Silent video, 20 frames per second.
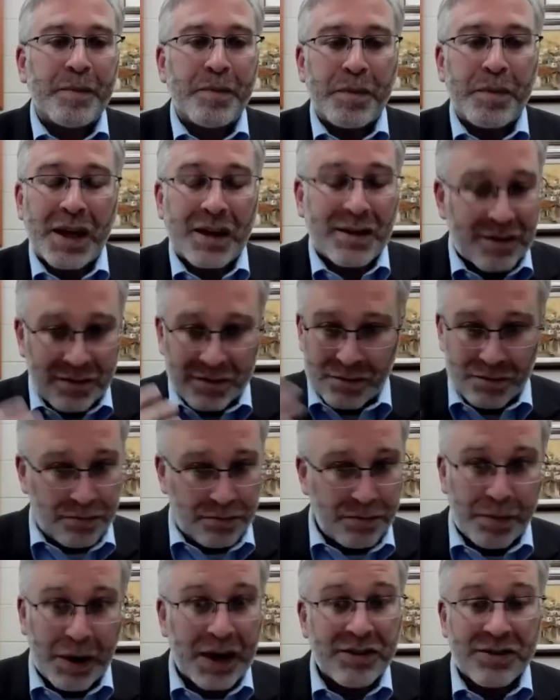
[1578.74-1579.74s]
That's
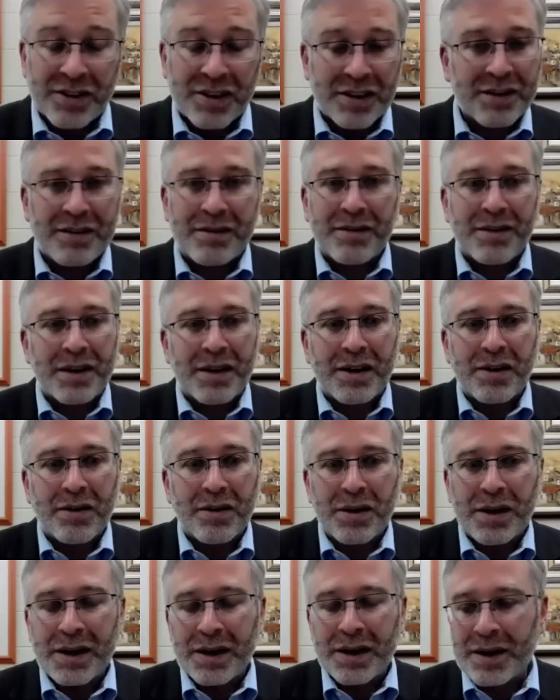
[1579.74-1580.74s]
basic, you
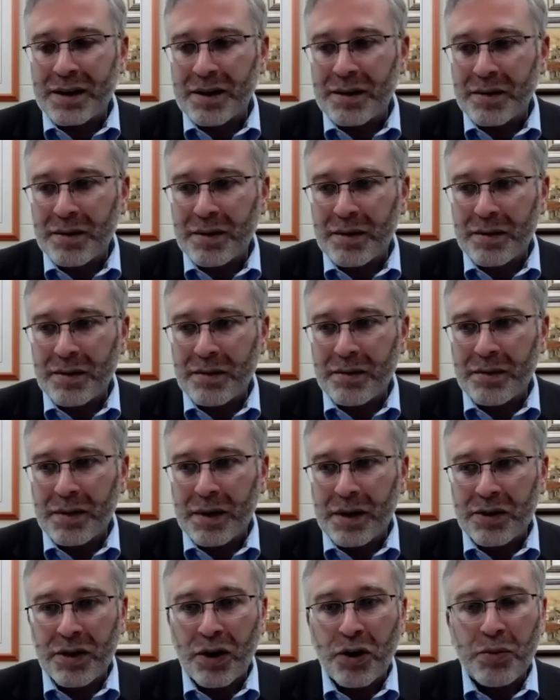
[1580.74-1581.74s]
know,
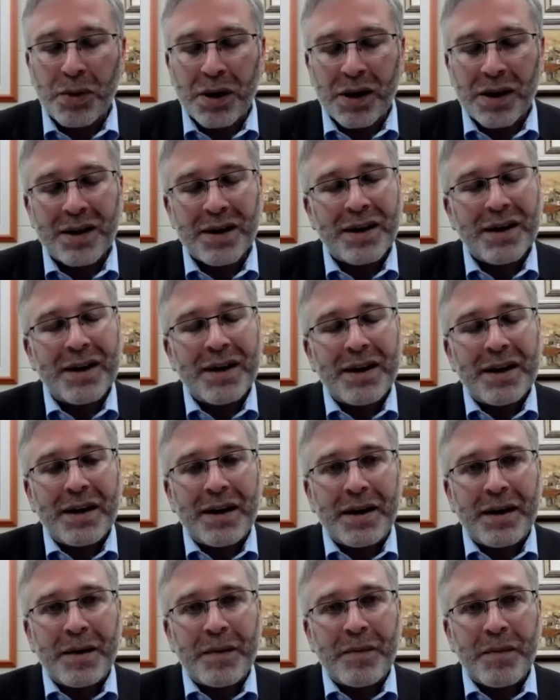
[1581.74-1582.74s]
atonement.
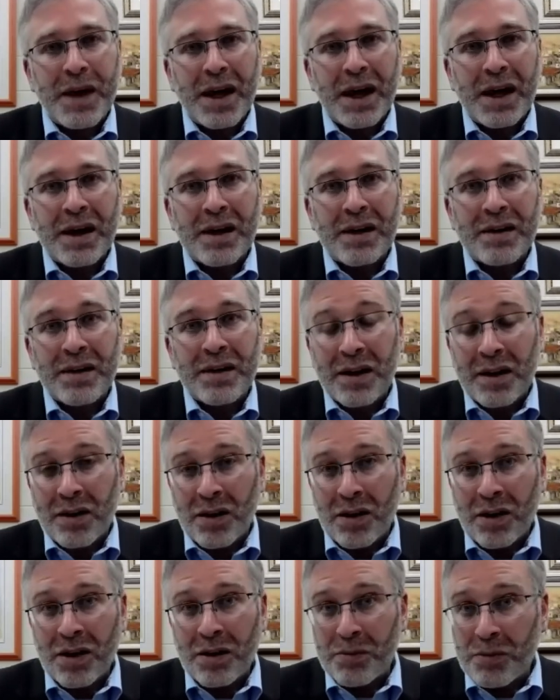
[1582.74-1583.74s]
And in
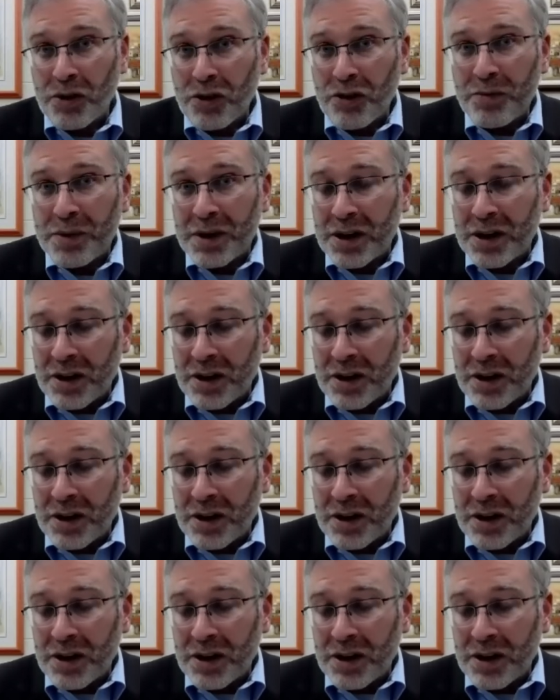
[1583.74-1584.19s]
our movement